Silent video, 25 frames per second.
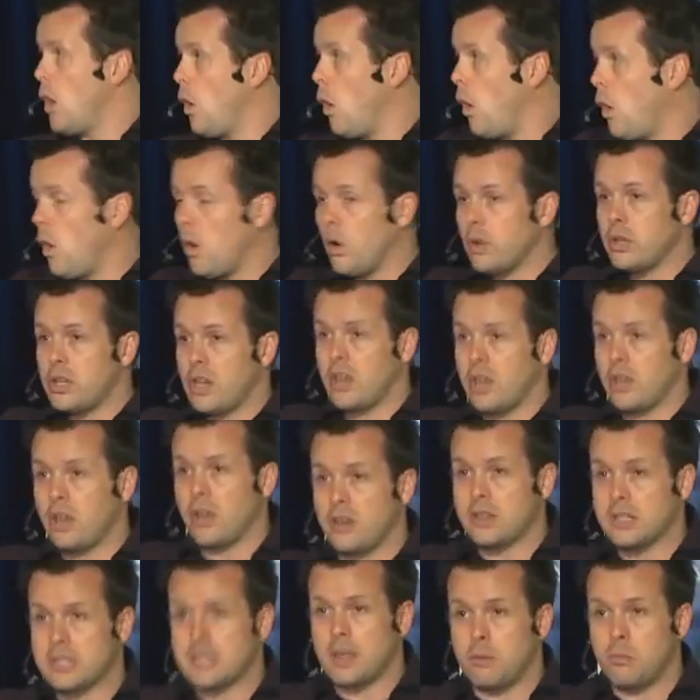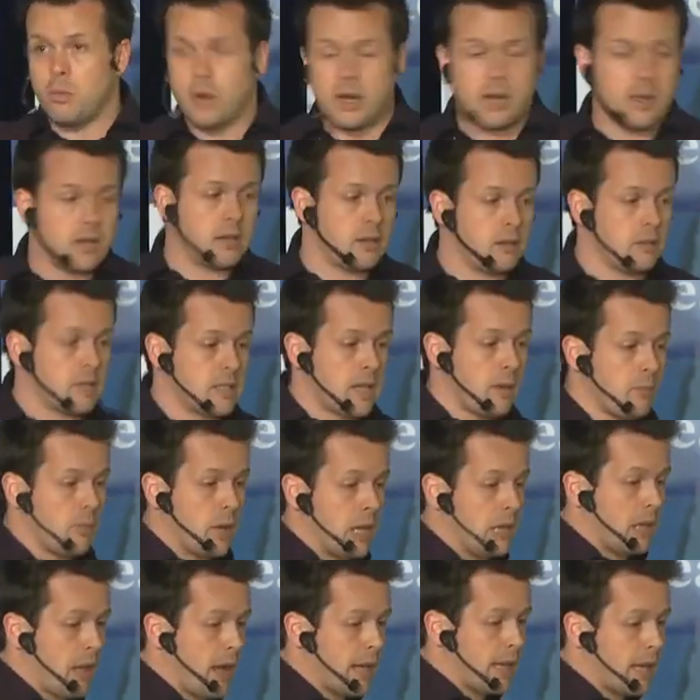or you can go to somewhere
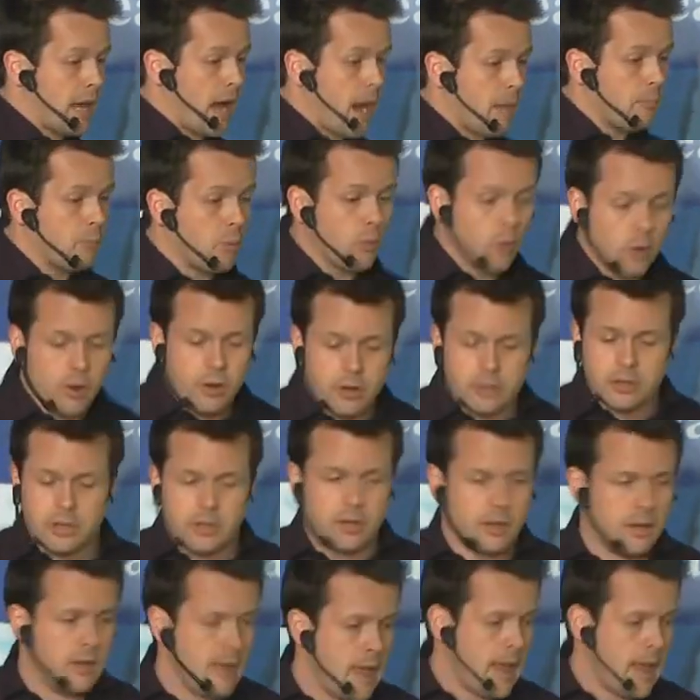somewhere like Upwork.